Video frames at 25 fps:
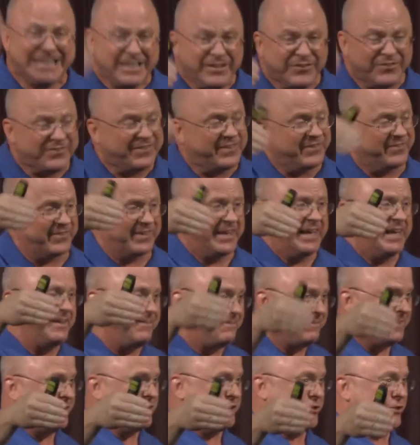this is
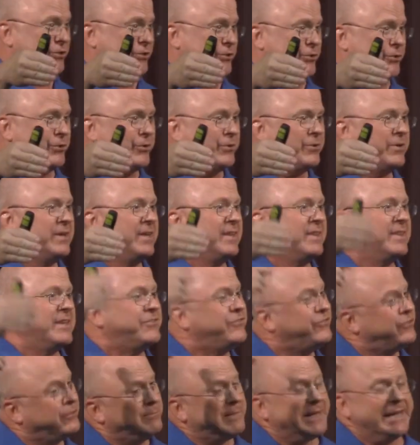life eternal,
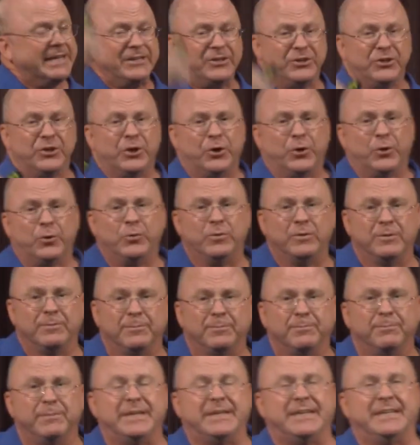that you might know
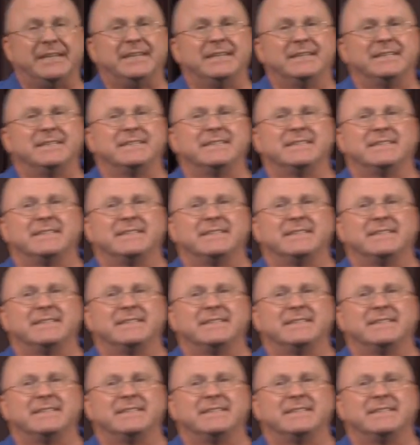me.